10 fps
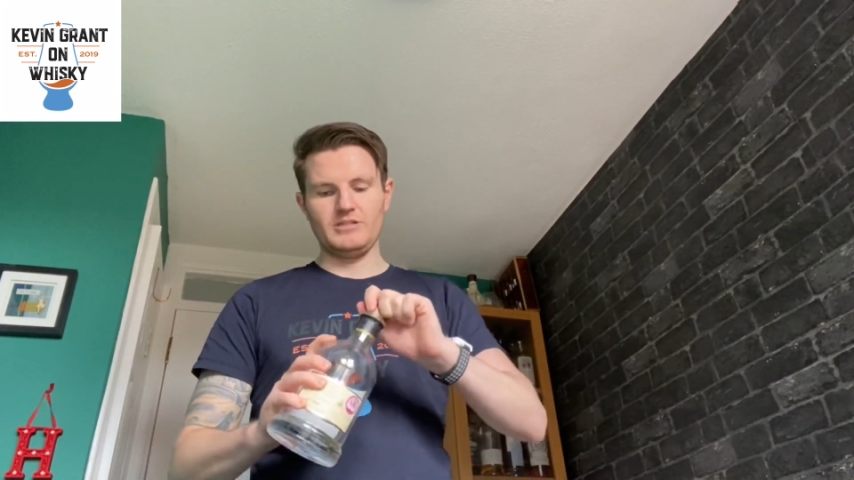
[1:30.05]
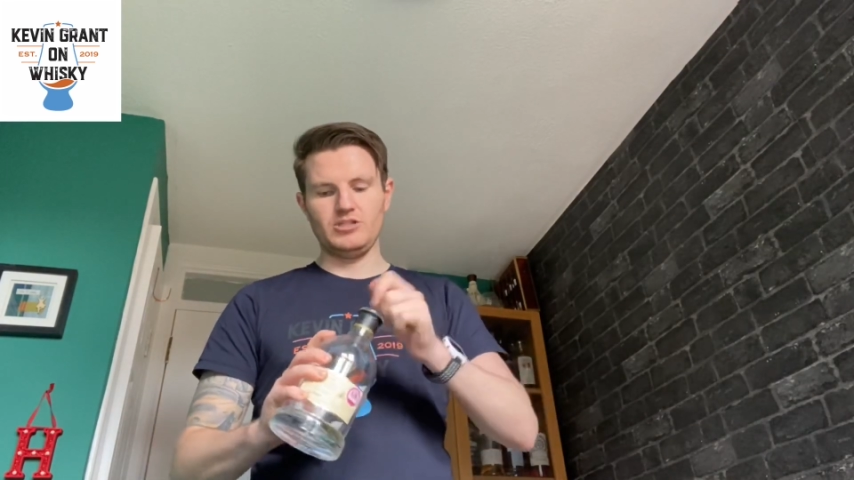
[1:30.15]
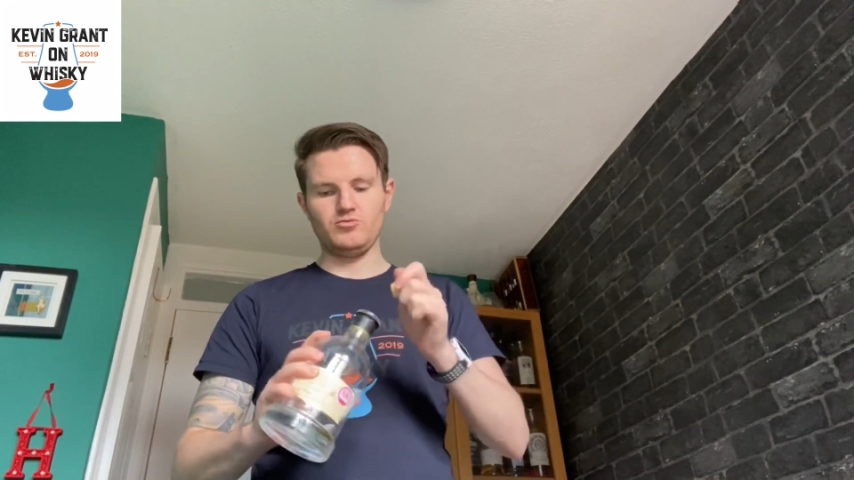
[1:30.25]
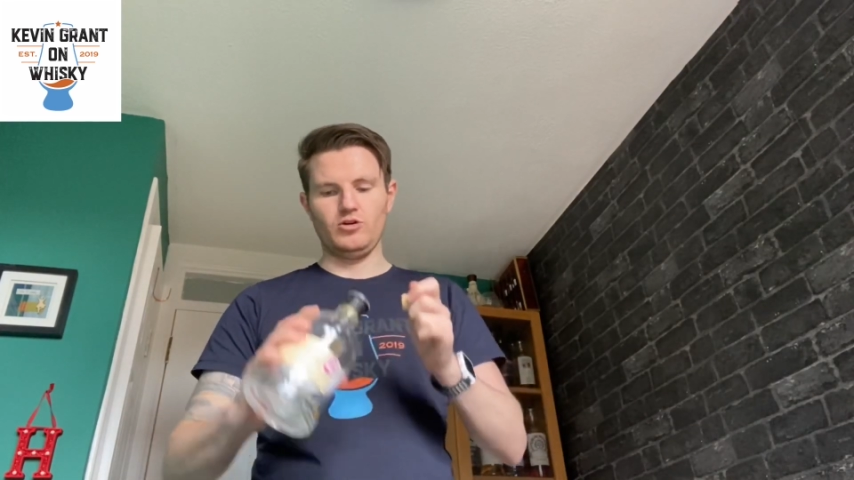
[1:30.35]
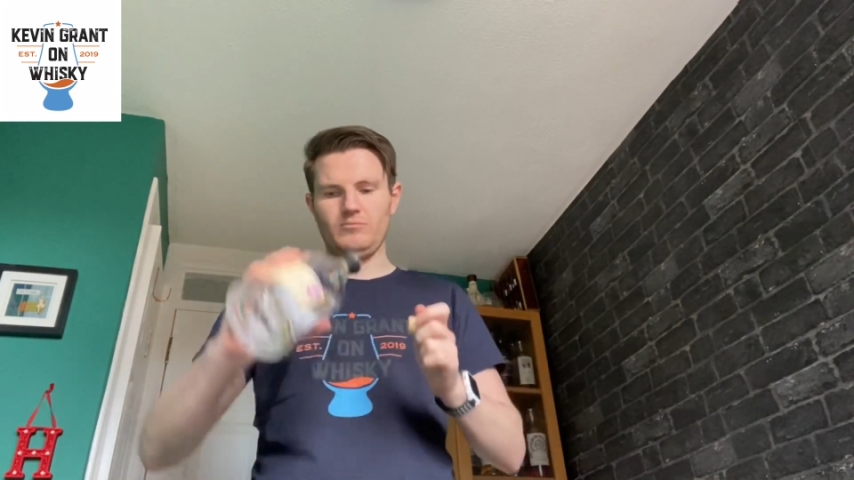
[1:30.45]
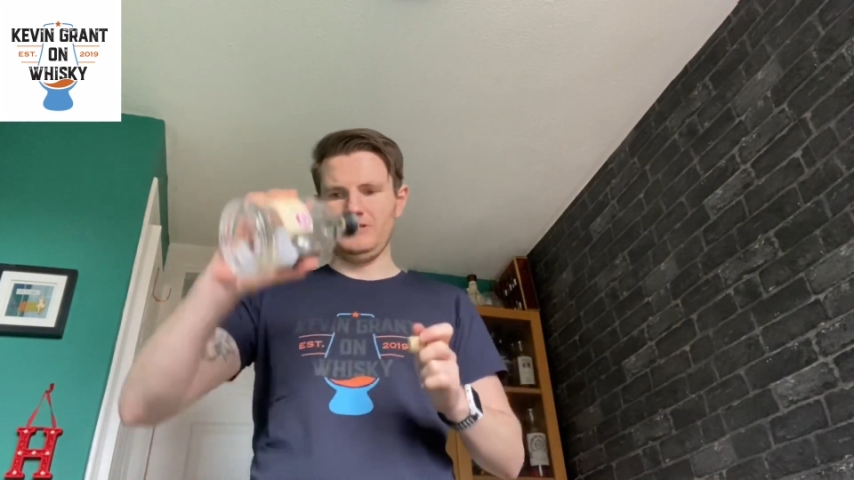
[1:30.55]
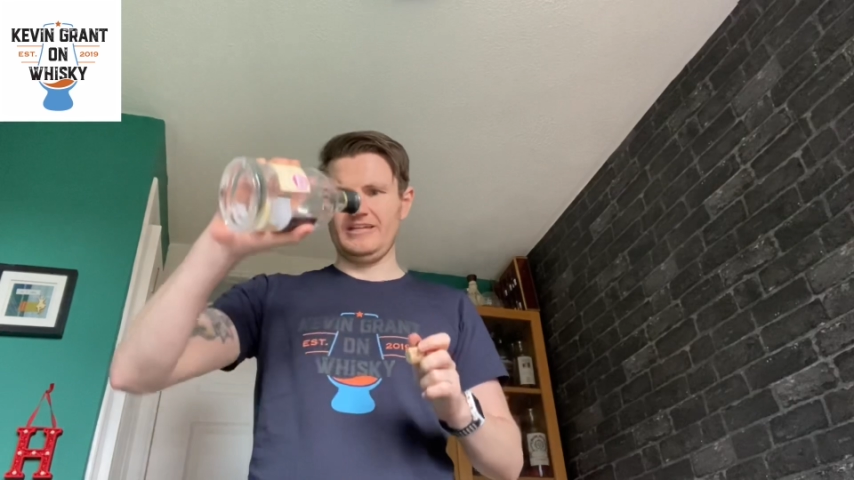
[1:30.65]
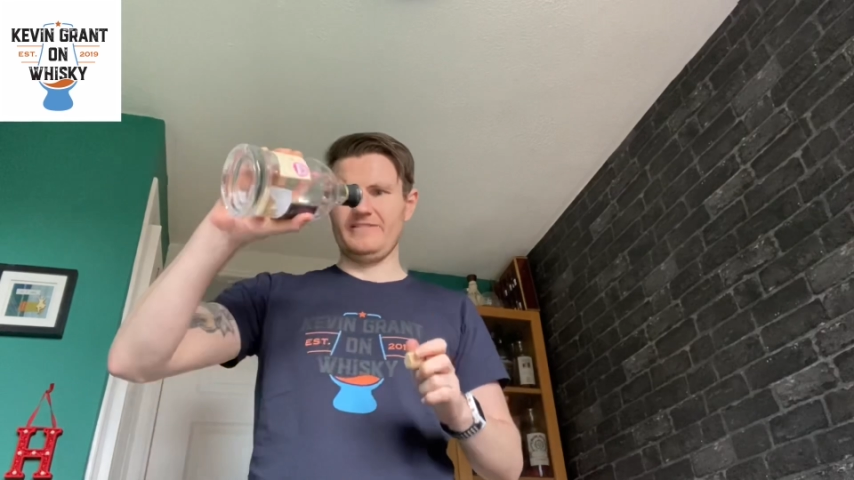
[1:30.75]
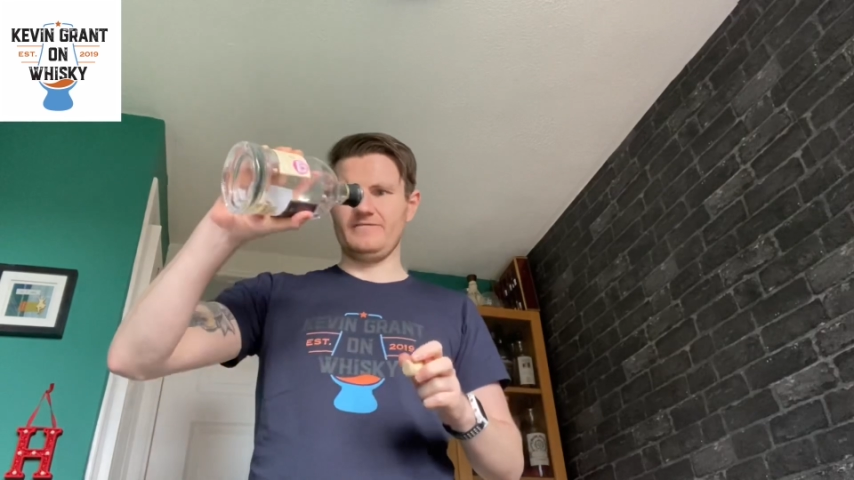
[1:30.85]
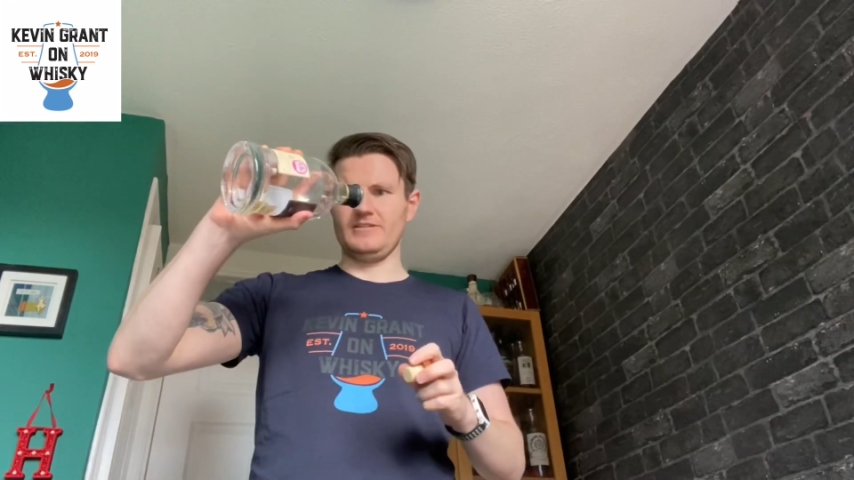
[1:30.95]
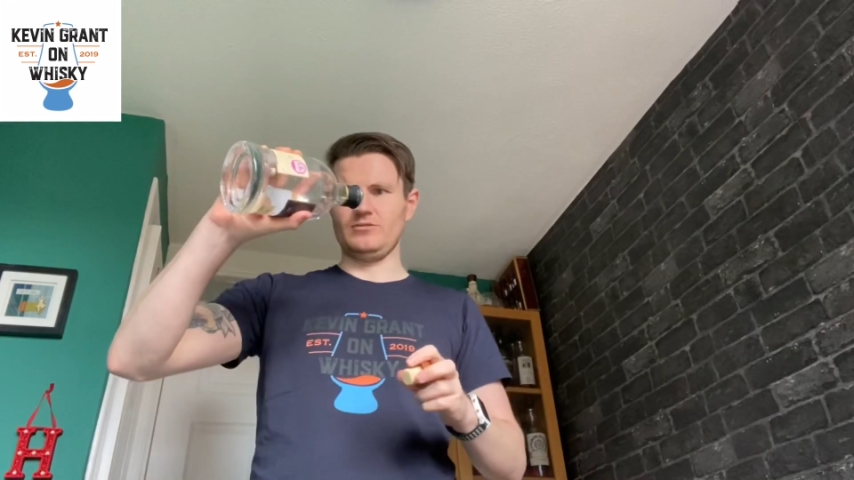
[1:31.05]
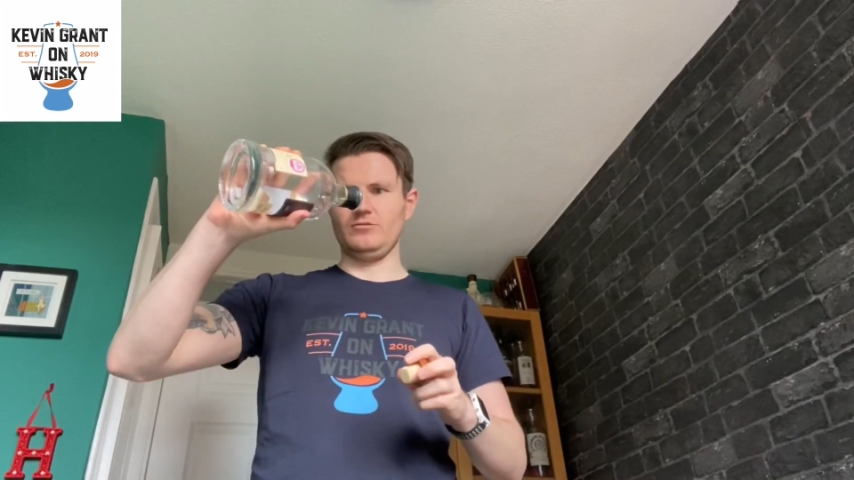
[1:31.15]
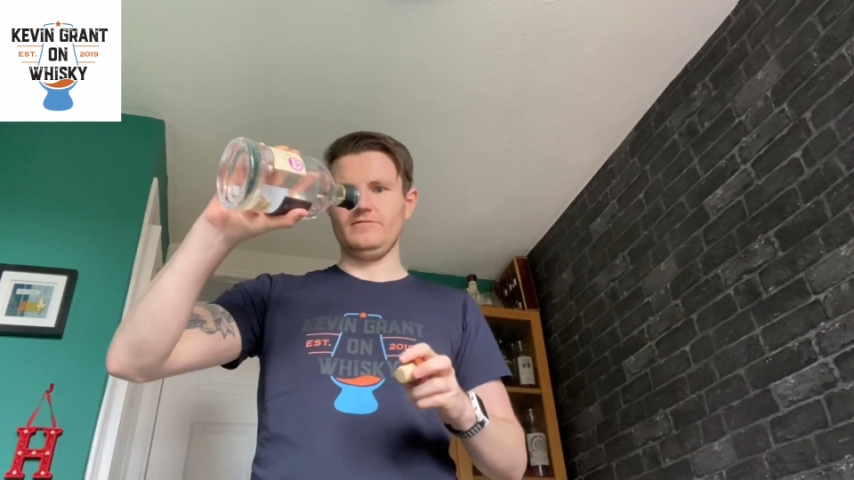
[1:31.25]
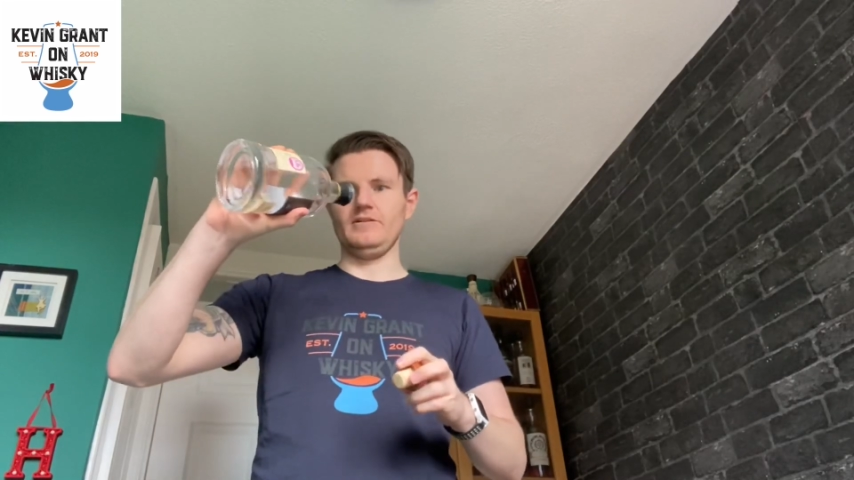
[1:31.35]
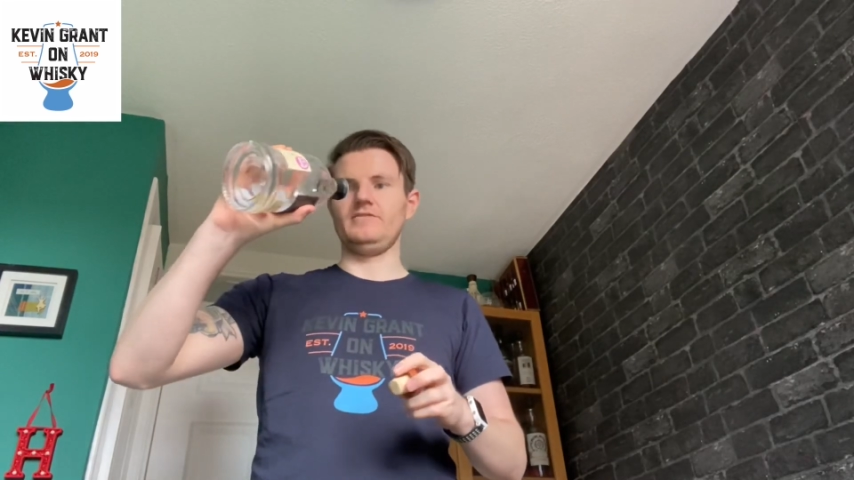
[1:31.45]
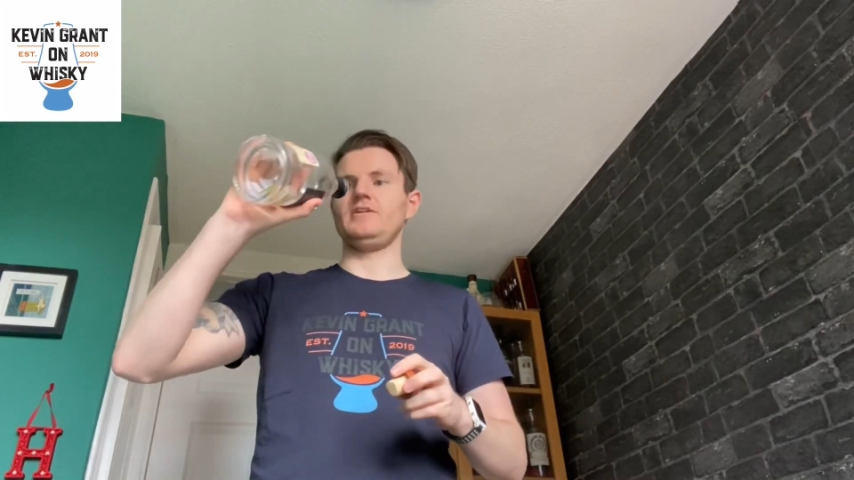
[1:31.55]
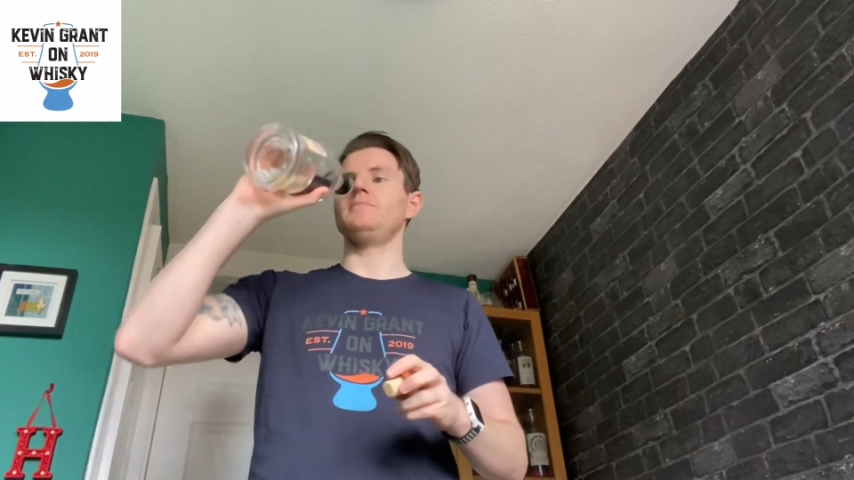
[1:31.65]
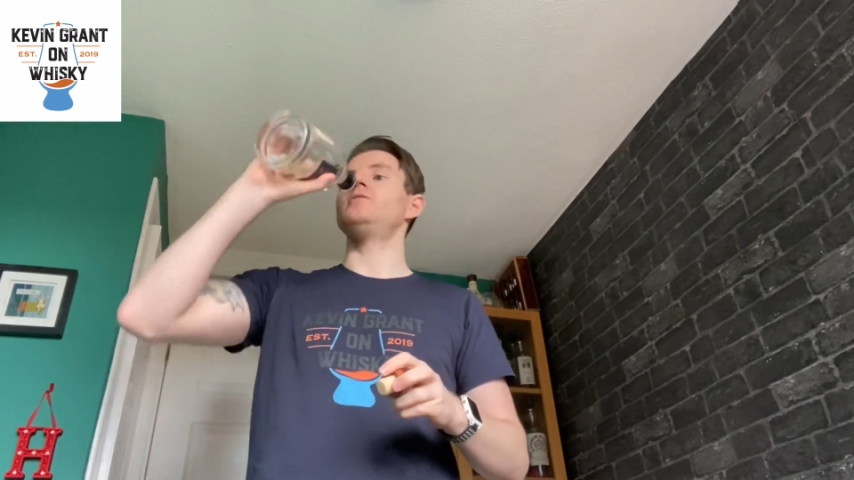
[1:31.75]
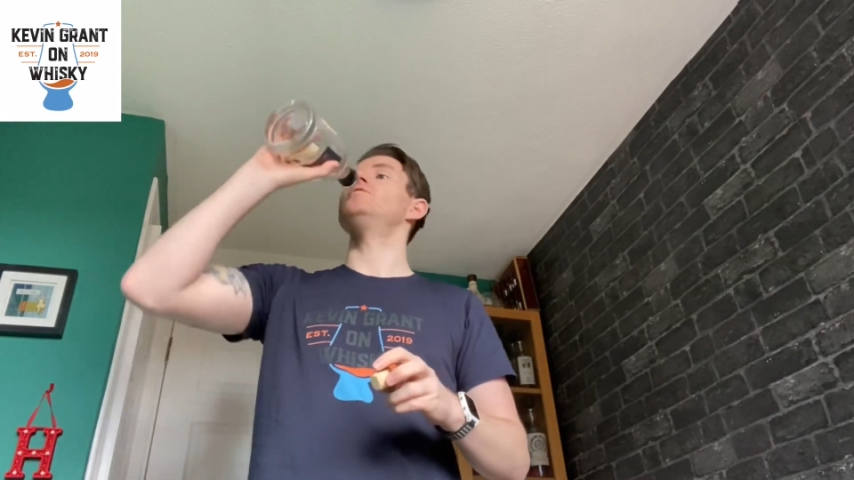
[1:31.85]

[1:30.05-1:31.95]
swab left. I don't know if it'll even come out.